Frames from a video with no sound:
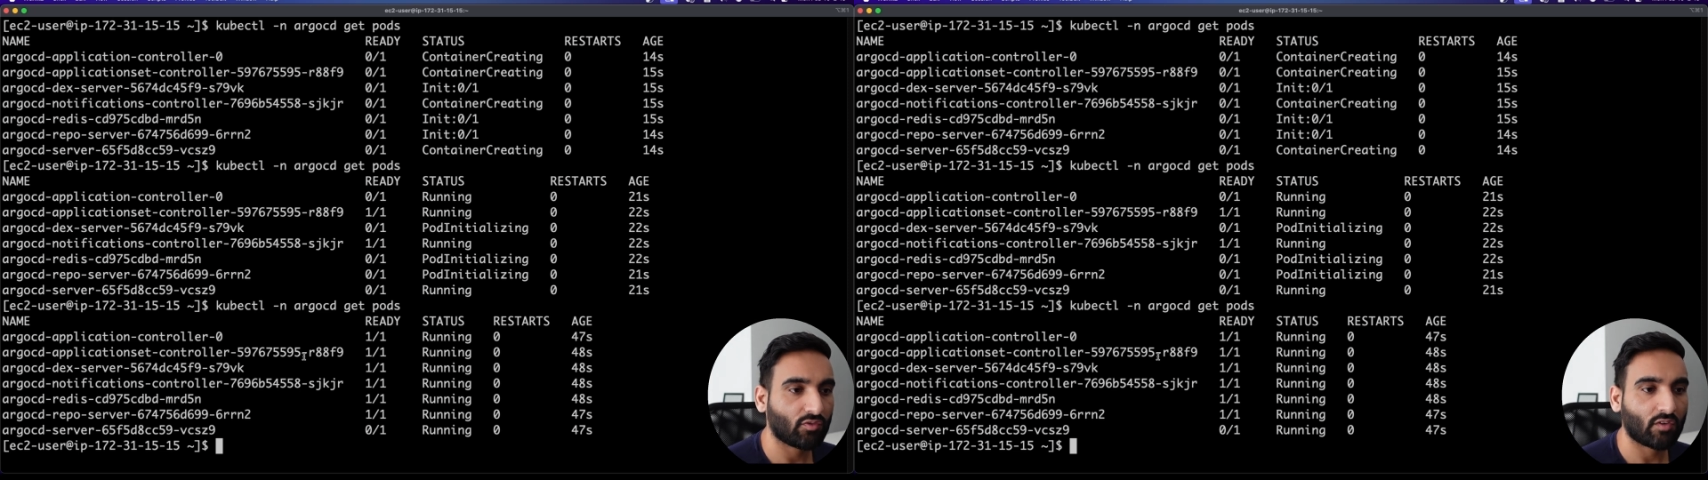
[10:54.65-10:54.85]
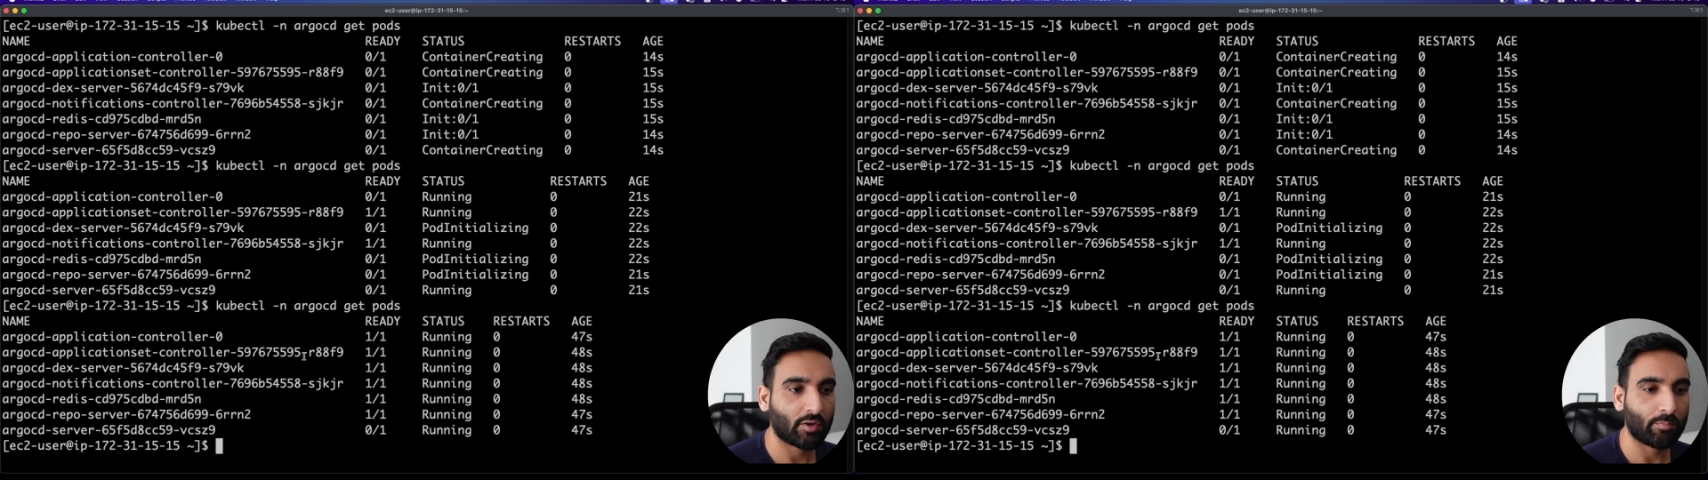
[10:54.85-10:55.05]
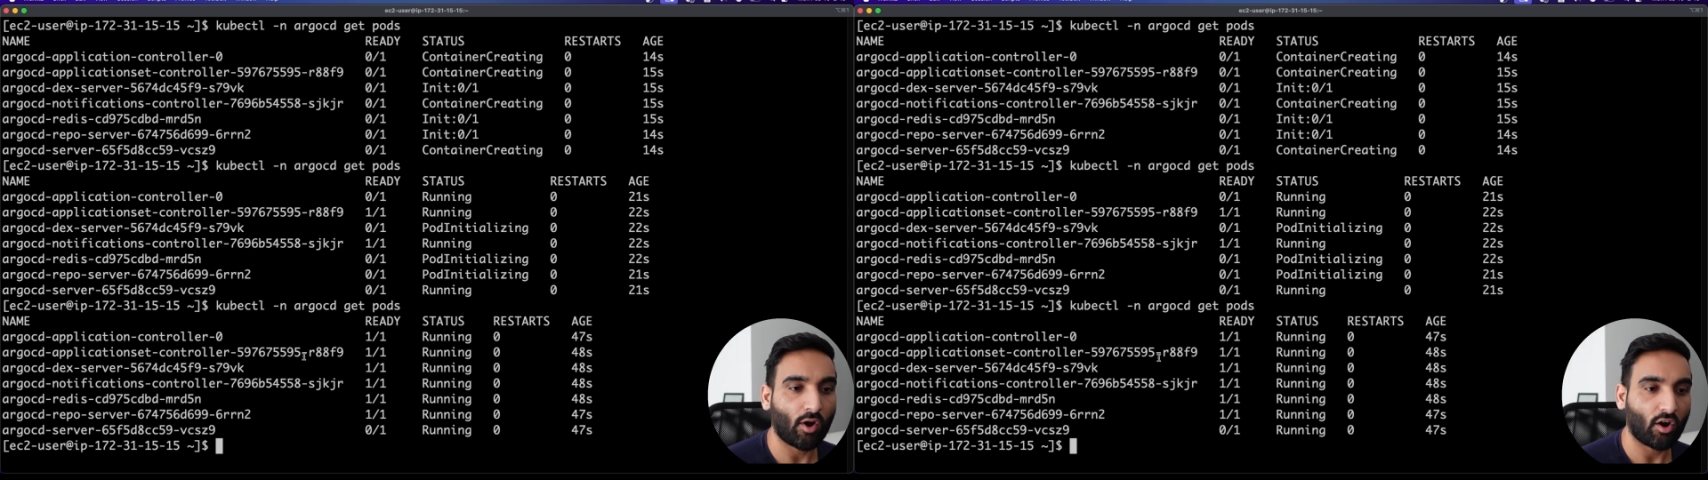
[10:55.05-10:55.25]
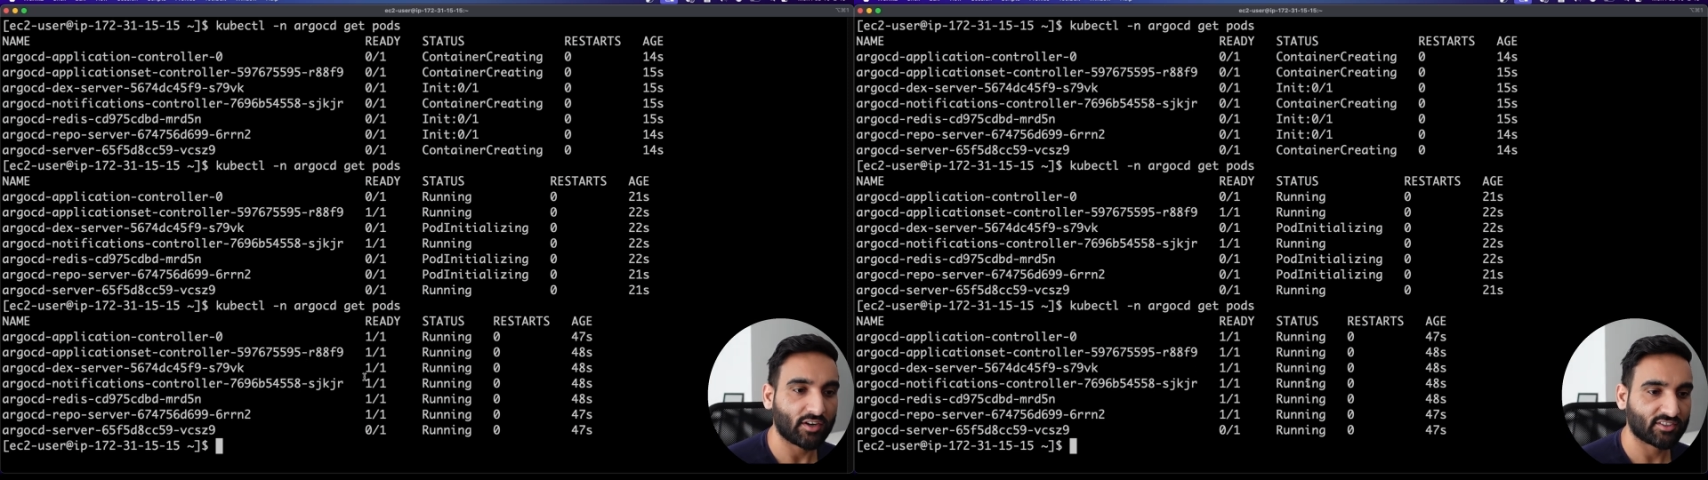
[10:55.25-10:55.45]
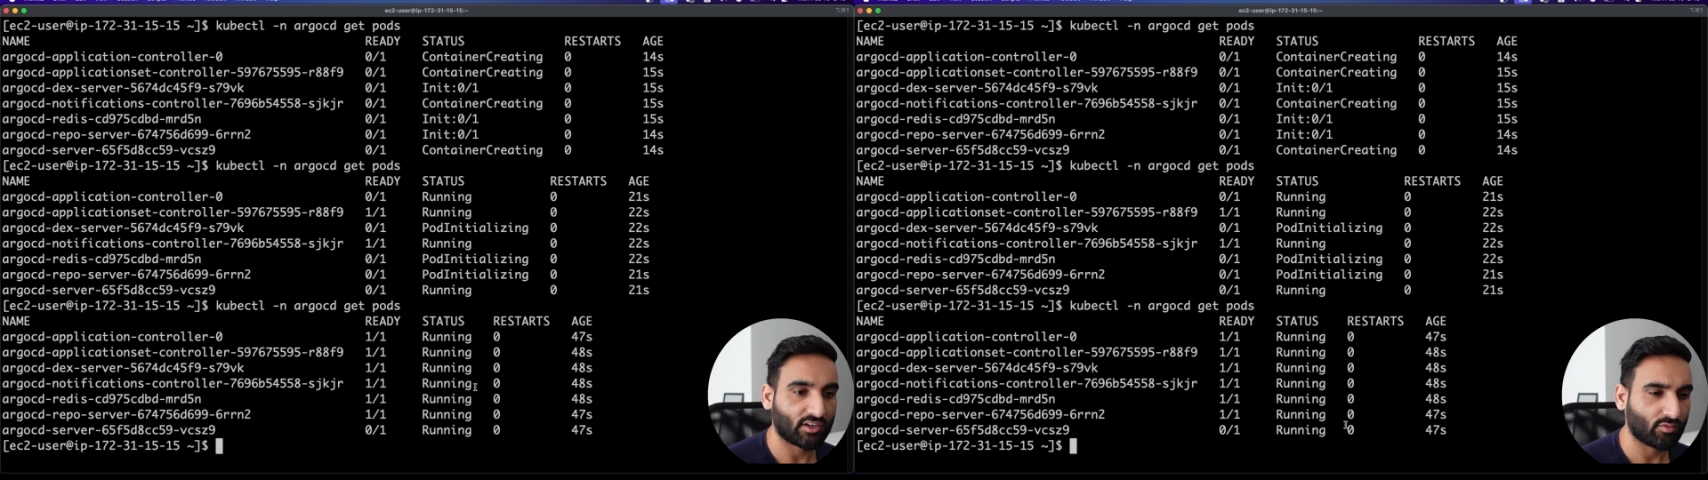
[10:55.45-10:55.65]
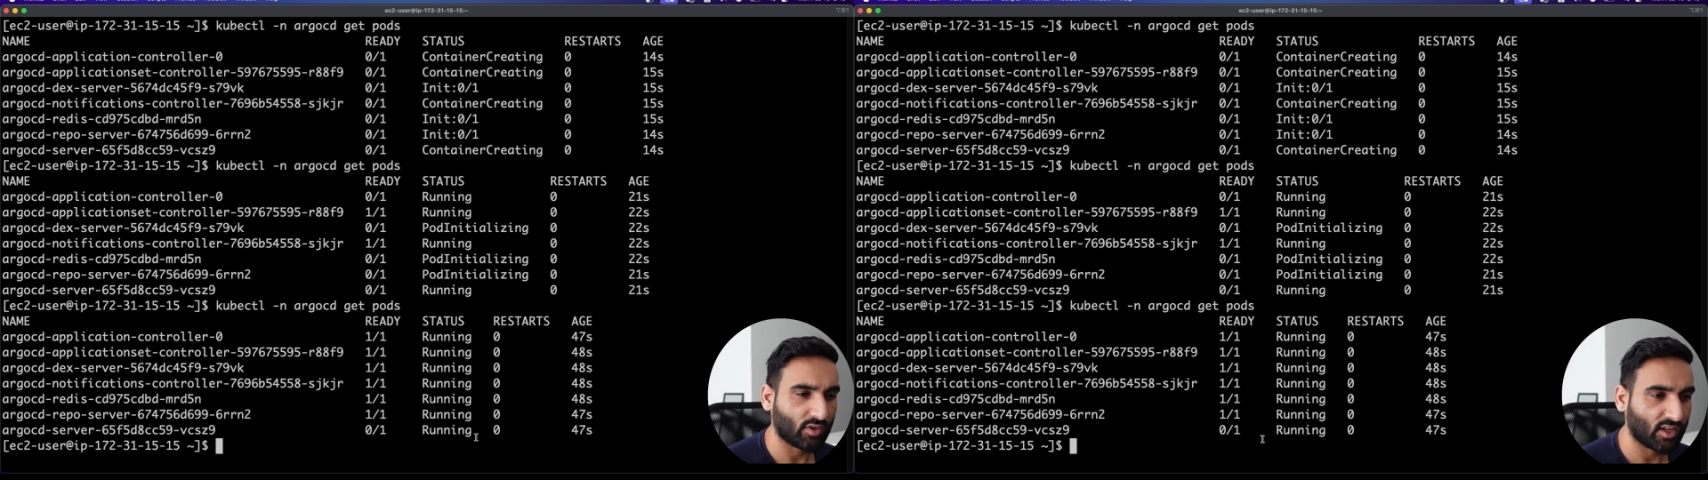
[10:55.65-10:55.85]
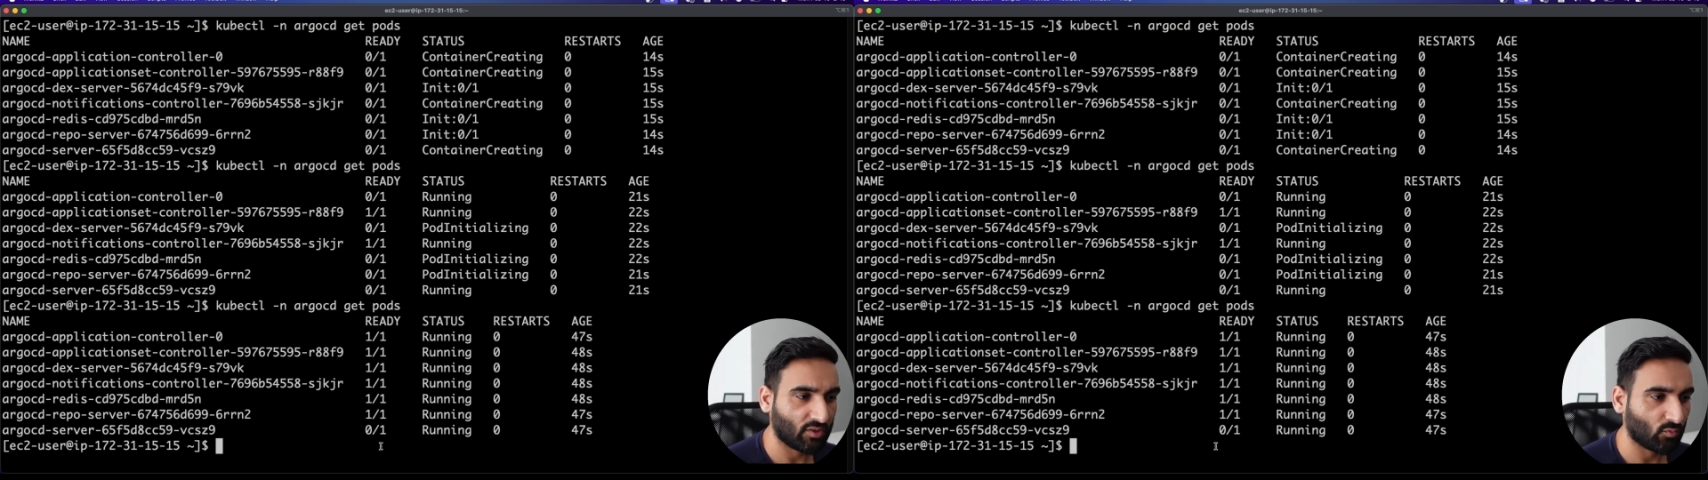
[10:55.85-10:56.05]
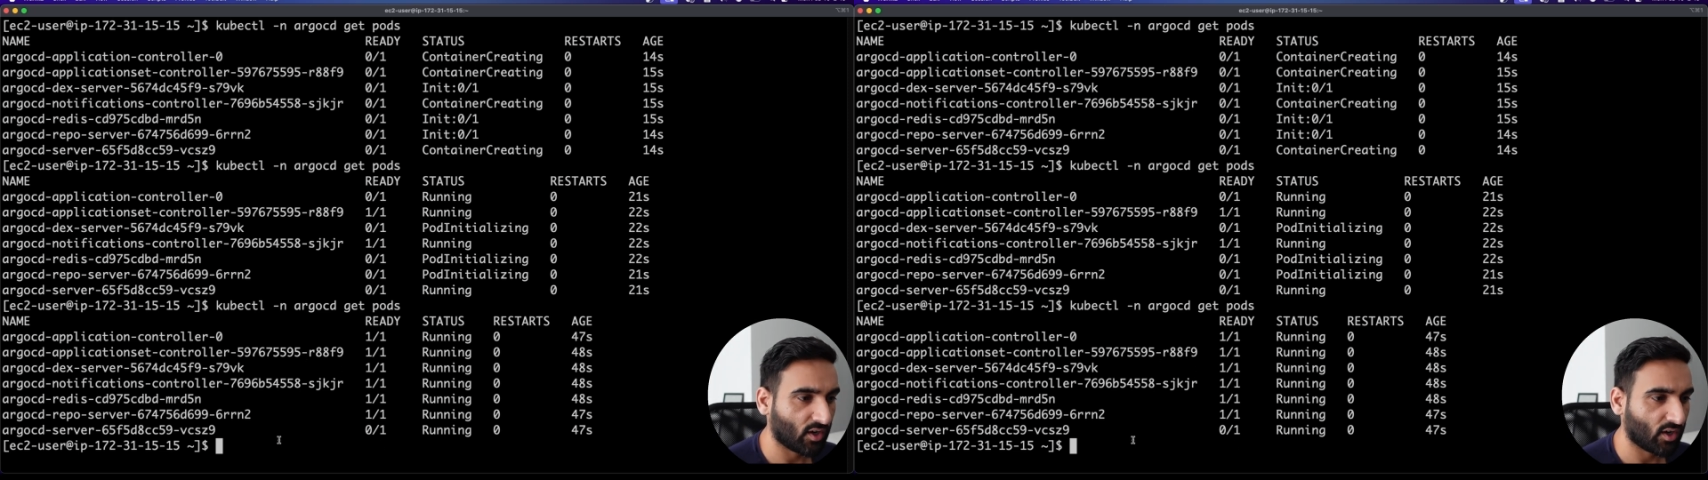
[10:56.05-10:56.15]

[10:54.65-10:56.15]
our pods are running.